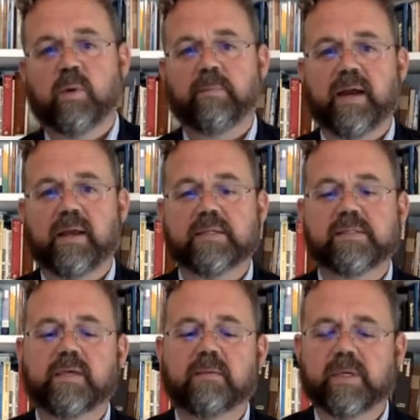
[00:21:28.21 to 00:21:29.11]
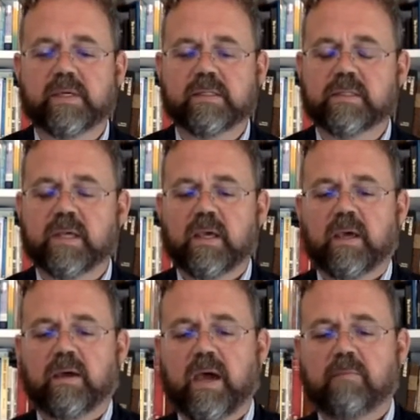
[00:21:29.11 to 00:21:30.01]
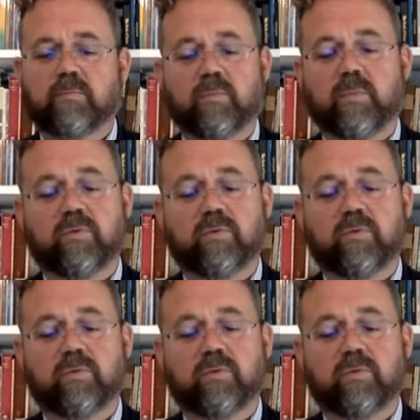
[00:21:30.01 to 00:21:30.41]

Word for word: one barry isn't it because um,